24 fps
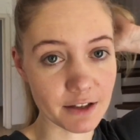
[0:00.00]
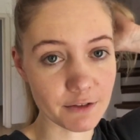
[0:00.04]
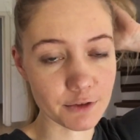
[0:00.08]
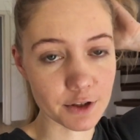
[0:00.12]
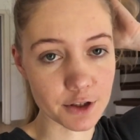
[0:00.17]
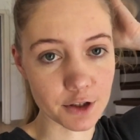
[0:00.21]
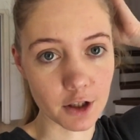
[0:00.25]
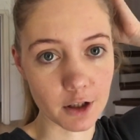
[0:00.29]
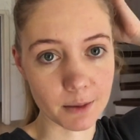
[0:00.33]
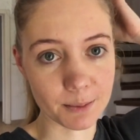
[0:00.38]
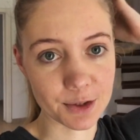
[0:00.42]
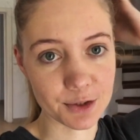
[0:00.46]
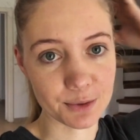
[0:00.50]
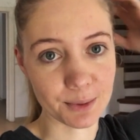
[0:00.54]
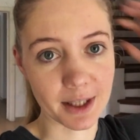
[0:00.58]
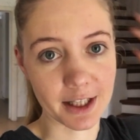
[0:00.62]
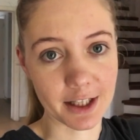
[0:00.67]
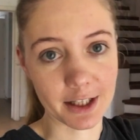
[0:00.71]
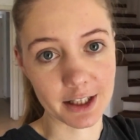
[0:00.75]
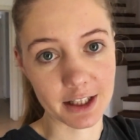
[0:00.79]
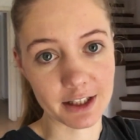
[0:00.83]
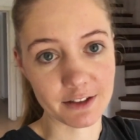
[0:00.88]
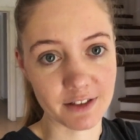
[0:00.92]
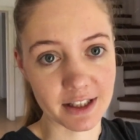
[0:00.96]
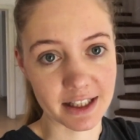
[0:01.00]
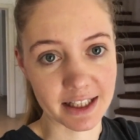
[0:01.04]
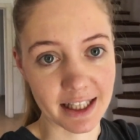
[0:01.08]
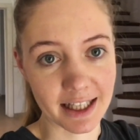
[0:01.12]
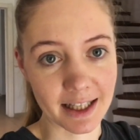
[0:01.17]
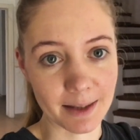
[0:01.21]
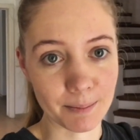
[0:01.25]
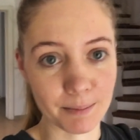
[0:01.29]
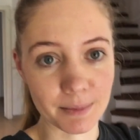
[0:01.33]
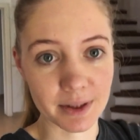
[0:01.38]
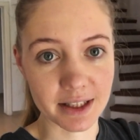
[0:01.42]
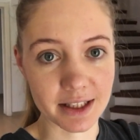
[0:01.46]
for Tom as well if I
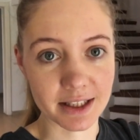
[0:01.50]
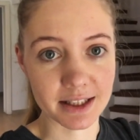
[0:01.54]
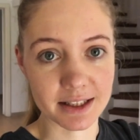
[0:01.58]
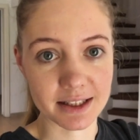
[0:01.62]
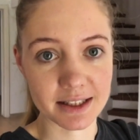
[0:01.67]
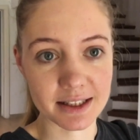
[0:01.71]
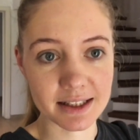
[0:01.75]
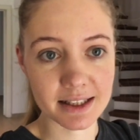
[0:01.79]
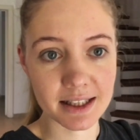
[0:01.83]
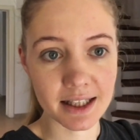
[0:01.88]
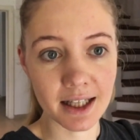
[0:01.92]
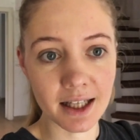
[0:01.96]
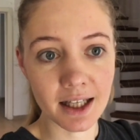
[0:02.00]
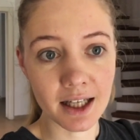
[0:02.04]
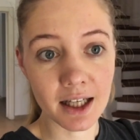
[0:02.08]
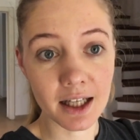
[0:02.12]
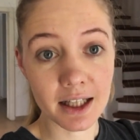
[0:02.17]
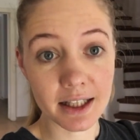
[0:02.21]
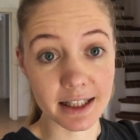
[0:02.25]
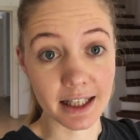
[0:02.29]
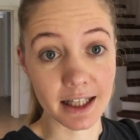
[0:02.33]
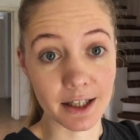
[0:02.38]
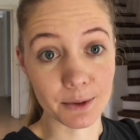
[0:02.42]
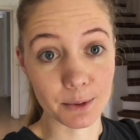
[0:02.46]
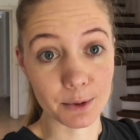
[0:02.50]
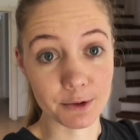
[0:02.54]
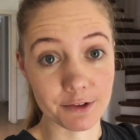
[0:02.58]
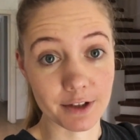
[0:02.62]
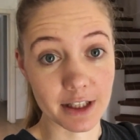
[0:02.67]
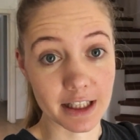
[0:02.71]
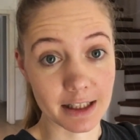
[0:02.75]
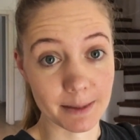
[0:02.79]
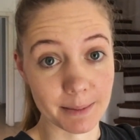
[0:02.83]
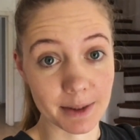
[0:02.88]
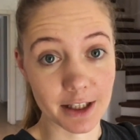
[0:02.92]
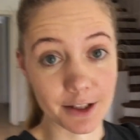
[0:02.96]
can, because yeah, we're
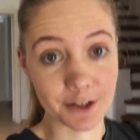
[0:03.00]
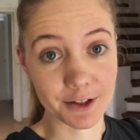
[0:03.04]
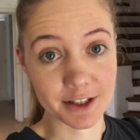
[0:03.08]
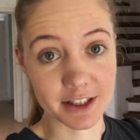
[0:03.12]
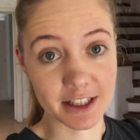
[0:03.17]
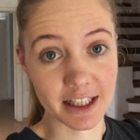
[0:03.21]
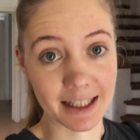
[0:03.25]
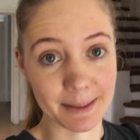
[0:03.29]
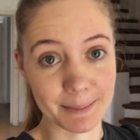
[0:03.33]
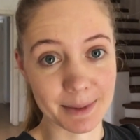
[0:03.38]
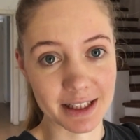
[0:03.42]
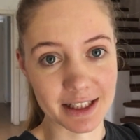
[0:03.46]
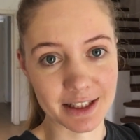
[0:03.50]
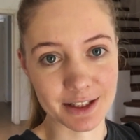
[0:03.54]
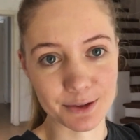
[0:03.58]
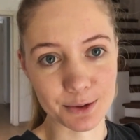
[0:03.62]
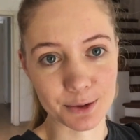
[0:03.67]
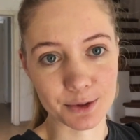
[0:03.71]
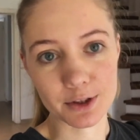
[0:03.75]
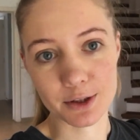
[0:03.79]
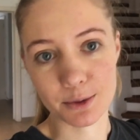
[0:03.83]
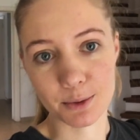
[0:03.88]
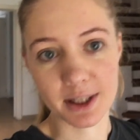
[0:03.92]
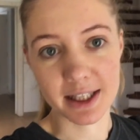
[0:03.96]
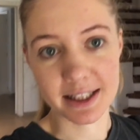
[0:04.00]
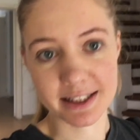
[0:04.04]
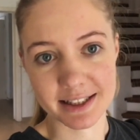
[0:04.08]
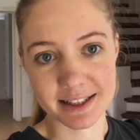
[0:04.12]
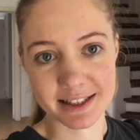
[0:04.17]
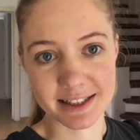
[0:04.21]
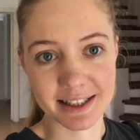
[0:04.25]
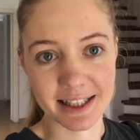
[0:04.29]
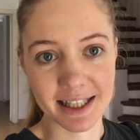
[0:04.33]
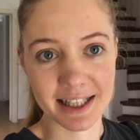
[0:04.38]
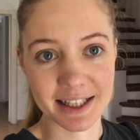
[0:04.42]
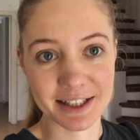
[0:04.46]
running a bit low on time and he's also working
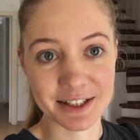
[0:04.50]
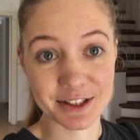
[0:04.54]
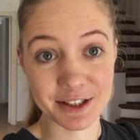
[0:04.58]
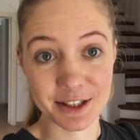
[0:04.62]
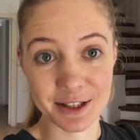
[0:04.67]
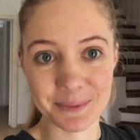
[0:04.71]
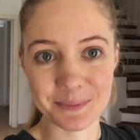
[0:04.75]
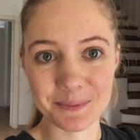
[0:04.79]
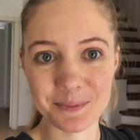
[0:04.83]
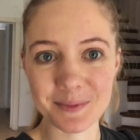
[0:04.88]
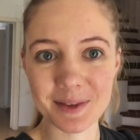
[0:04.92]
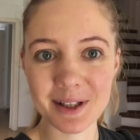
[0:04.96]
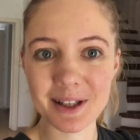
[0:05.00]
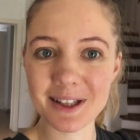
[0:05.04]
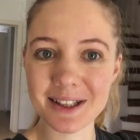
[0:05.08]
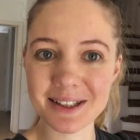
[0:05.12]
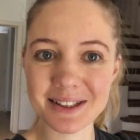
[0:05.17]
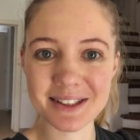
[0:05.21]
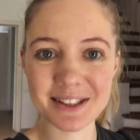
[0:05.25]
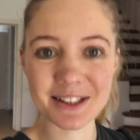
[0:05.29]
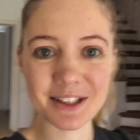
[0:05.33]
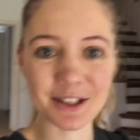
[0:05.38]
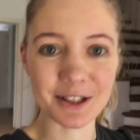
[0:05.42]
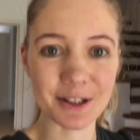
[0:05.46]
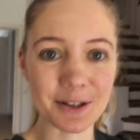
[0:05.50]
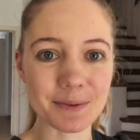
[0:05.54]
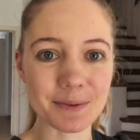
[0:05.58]
today, so lots to do.